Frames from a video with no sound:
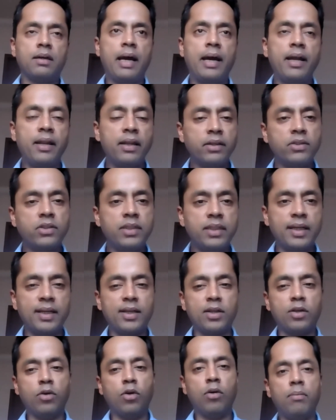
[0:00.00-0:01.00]
energy
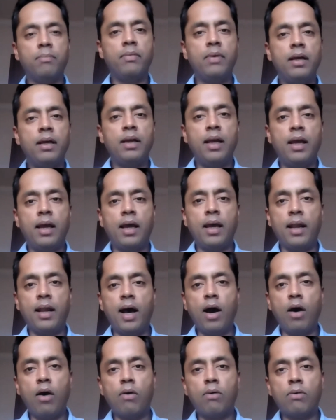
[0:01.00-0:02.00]
at home, and
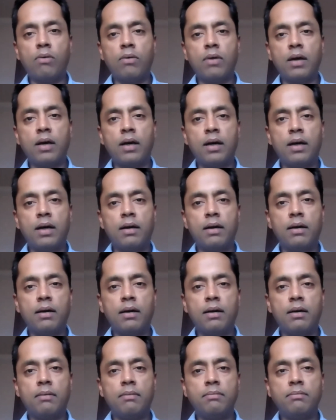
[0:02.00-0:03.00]

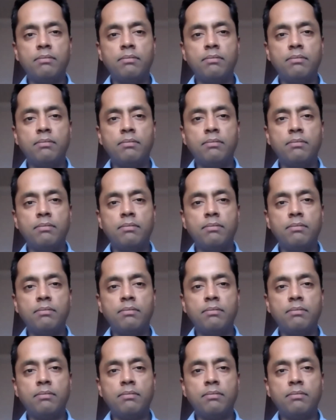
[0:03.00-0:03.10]
how,